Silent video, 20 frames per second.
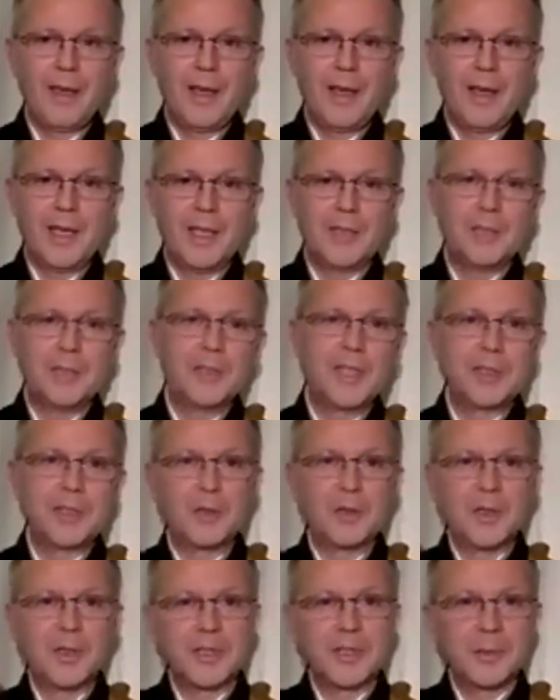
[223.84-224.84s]
and on the
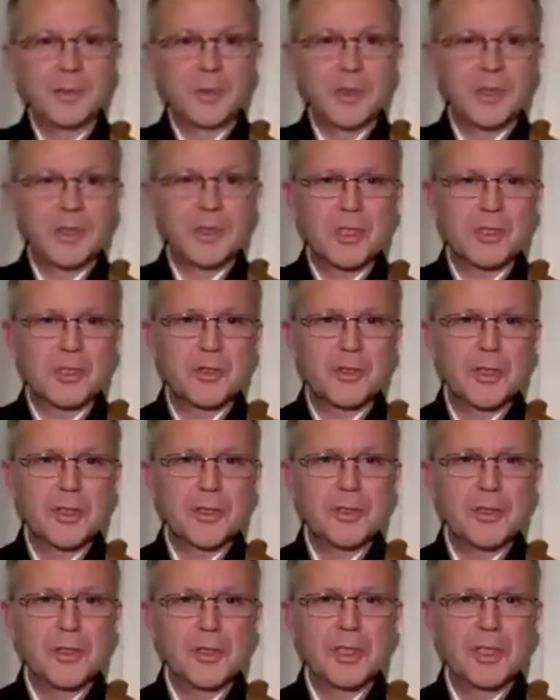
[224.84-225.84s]
door there was a
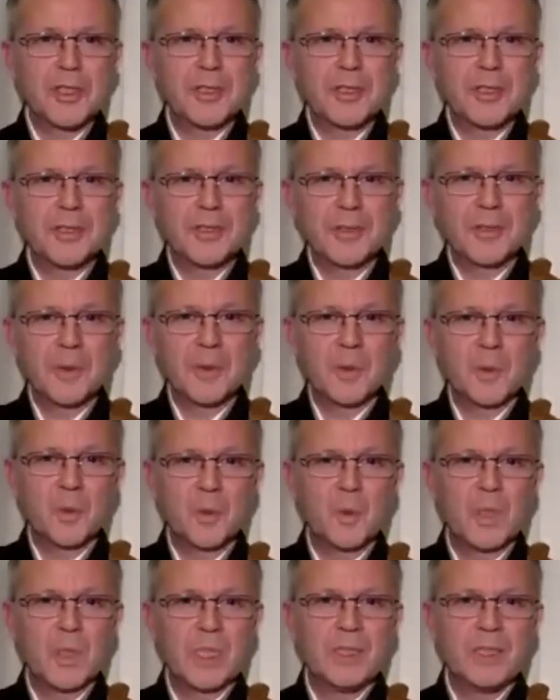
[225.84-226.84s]
circular
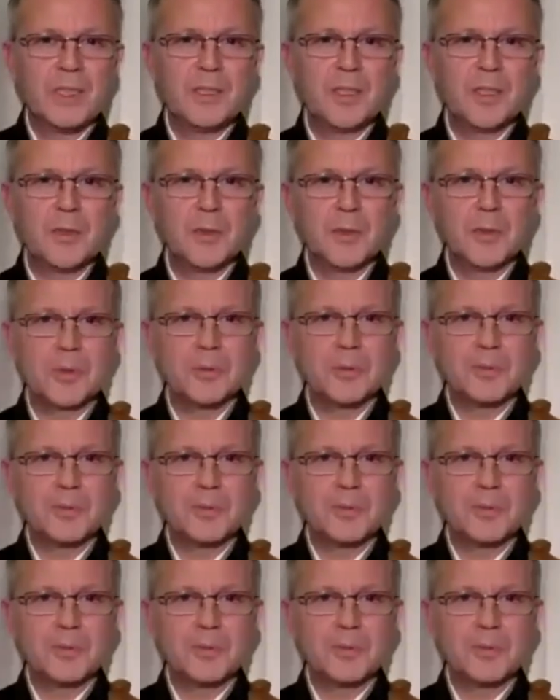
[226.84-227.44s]
window